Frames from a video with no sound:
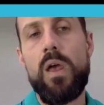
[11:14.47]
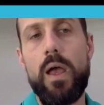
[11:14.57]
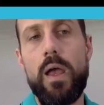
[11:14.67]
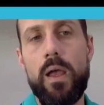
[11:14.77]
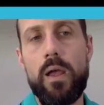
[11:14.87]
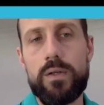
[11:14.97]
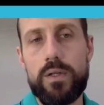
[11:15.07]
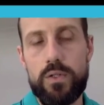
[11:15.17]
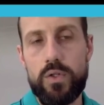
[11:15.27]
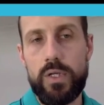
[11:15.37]
and
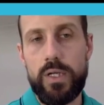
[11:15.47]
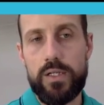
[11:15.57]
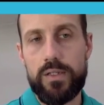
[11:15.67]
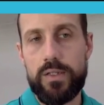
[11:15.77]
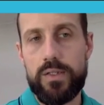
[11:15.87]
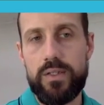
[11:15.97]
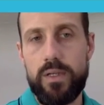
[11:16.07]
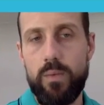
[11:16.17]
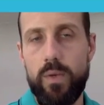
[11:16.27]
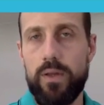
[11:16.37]
you can actually
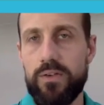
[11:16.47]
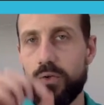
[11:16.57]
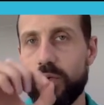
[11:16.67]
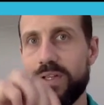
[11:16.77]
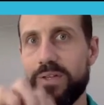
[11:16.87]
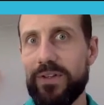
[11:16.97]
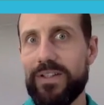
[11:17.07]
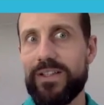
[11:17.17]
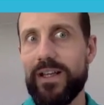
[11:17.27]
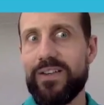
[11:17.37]
see whether Google will give you
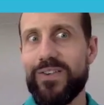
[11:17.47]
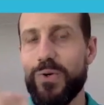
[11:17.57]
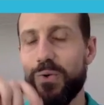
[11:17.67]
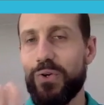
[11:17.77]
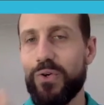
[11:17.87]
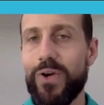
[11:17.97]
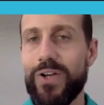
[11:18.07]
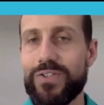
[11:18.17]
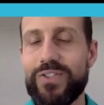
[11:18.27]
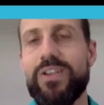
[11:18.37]
the tick or the
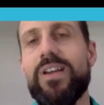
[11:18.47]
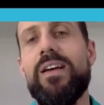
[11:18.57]
cross.